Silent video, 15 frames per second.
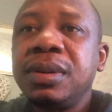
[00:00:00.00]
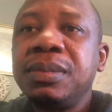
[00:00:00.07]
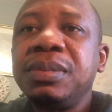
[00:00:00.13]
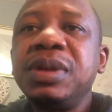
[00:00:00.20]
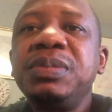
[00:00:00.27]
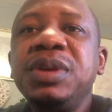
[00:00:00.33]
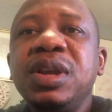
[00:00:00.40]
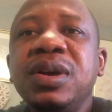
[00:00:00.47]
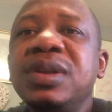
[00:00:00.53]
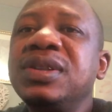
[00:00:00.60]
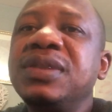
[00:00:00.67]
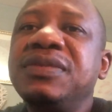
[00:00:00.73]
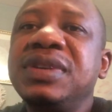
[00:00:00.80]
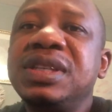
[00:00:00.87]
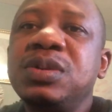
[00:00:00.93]
But because
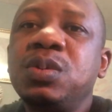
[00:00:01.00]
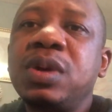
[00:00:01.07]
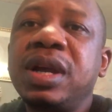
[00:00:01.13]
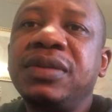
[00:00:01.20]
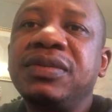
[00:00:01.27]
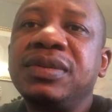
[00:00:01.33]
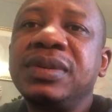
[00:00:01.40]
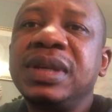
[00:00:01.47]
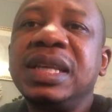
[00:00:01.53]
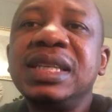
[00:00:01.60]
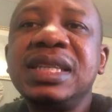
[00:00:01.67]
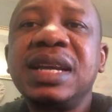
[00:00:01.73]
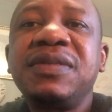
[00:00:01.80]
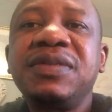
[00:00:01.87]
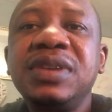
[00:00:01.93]
of his wife, he's
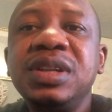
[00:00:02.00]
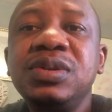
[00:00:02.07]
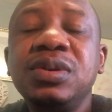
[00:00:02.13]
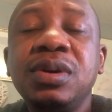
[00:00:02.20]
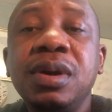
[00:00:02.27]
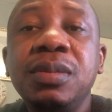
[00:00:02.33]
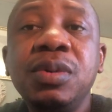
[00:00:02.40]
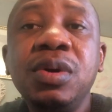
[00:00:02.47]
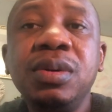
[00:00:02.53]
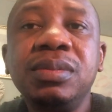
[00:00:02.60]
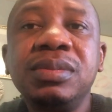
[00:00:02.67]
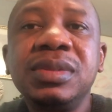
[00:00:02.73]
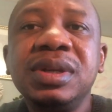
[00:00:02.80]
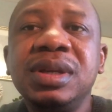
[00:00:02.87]
afraid to come home.